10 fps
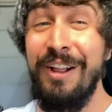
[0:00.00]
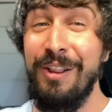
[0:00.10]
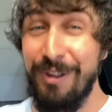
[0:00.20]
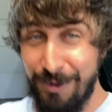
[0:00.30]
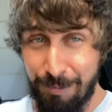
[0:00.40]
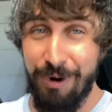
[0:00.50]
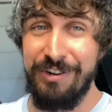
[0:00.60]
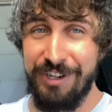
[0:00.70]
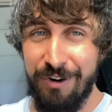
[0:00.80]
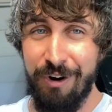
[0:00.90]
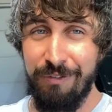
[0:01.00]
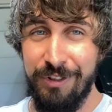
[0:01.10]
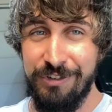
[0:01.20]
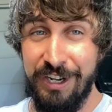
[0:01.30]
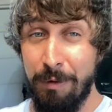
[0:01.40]
the new project car for
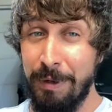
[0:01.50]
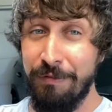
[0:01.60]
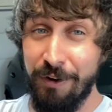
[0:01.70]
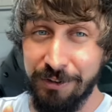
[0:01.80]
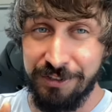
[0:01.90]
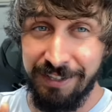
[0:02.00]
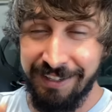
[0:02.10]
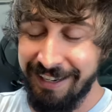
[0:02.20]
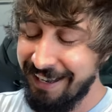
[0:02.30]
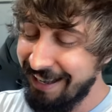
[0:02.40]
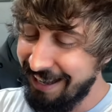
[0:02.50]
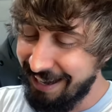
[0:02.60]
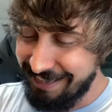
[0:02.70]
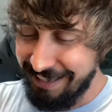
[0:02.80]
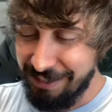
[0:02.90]
the channel. But first,
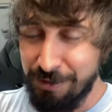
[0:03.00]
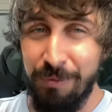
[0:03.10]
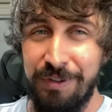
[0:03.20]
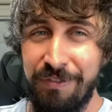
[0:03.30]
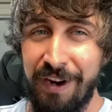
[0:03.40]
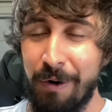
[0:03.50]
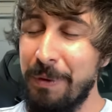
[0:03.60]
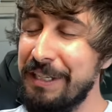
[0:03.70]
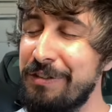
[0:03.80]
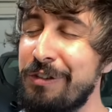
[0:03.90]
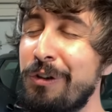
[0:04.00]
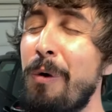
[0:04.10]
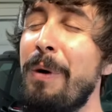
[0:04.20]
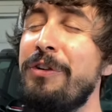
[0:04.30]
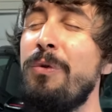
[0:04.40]
I think it's only fair. We did so
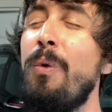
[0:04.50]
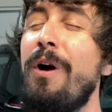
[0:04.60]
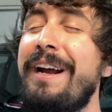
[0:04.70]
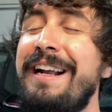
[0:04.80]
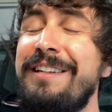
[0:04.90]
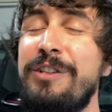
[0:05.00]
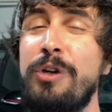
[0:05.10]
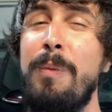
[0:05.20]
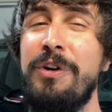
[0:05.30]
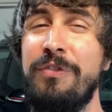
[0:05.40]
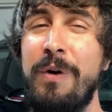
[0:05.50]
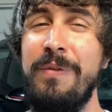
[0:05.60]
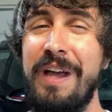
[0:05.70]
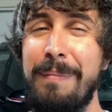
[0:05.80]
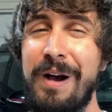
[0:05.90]
much work and had so much fun with
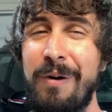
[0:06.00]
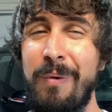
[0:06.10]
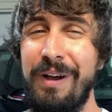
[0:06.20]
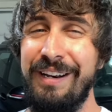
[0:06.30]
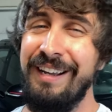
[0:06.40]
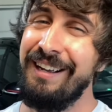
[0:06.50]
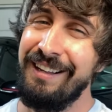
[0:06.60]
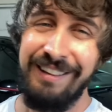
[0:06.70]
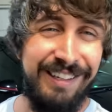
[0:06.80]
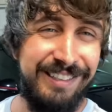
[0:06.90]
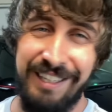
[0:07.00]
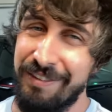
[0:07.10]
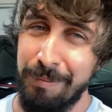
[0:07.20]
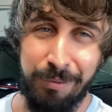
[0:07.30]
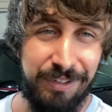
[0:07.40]
that Mach 1. Let's give
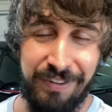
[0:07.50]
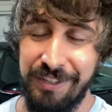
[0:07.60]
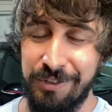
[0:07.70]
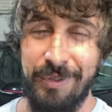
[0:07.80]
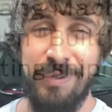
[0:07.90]
it a brief history